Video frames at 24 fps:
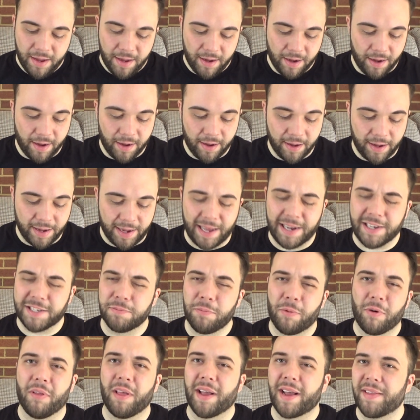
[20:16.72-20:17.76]
Again, it's
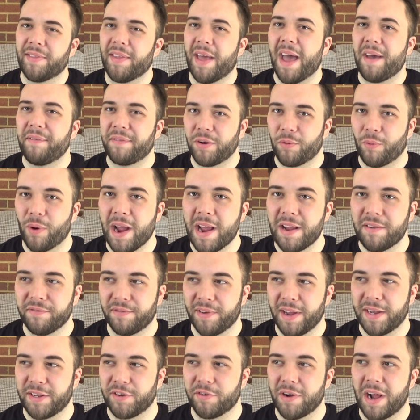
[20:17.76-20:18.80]
more like in the Heavy Rain
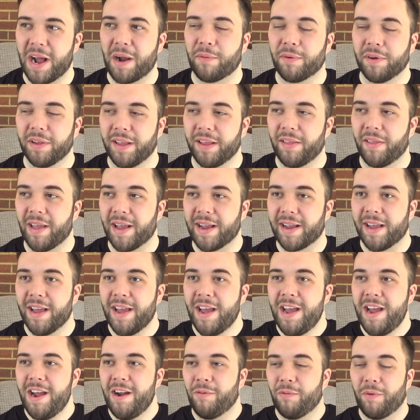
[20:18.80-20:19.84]
vein. You're not really like
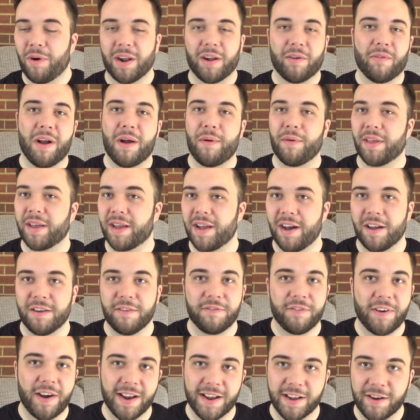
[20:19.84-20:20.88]
running around with a gun
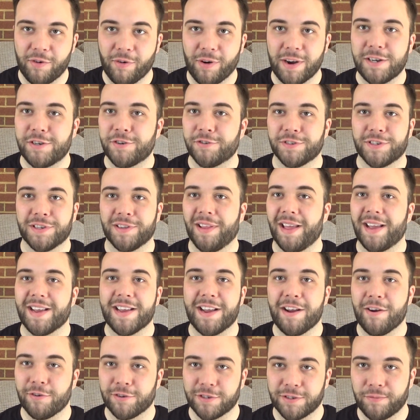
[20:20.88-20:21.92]
fighting creatures in like
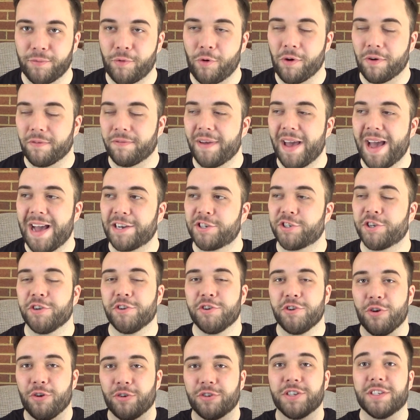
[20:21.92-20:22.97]
Gears of War
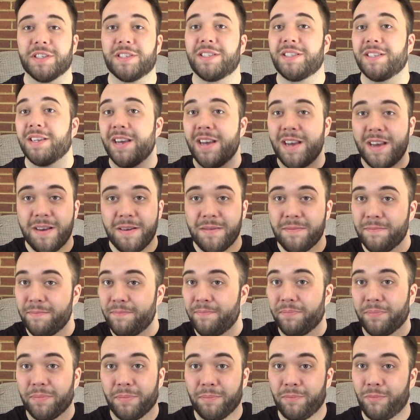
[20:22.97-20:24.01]
fashion. You're just
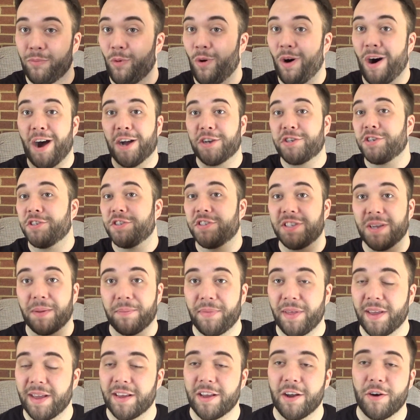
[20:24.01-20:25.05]
watching
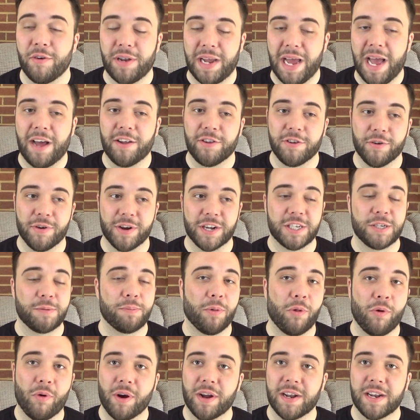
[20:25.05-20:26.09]
something go down. You're
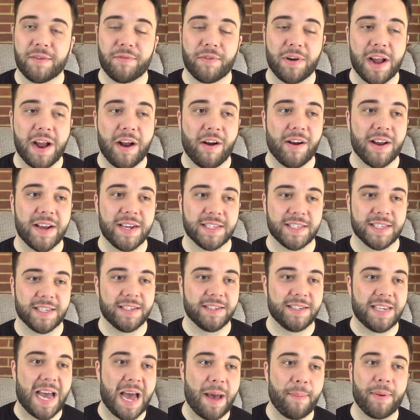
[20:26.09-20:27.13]
exploring different areas
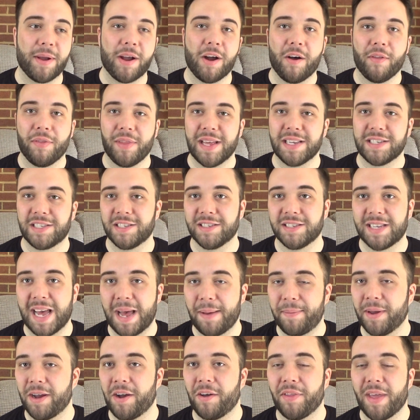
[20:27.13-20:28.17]
and tapping on this and
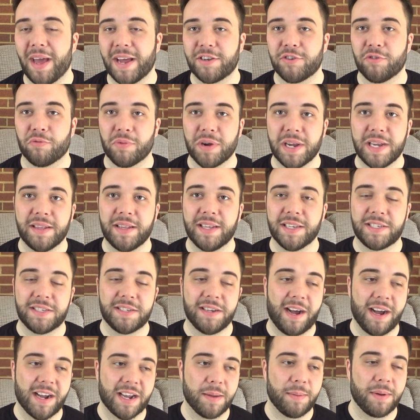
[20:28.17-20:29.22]
tapping on that to read this
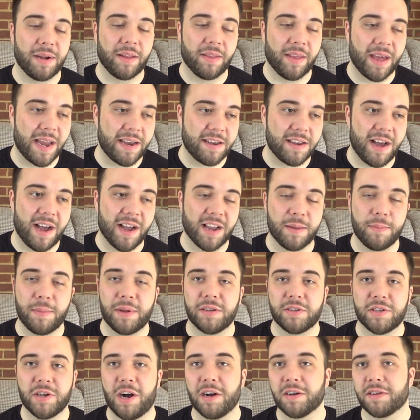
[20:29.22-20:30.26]
document and that
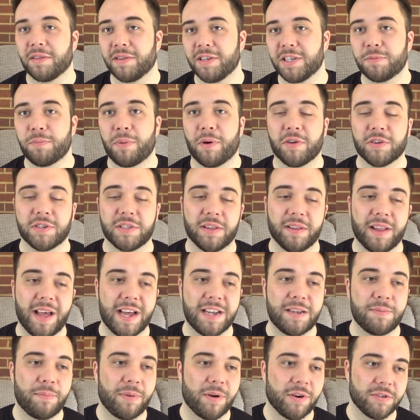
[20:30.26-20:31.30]
document, talk to this person,
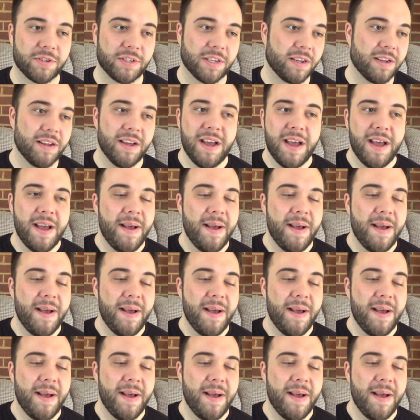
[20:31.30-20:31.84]
that person.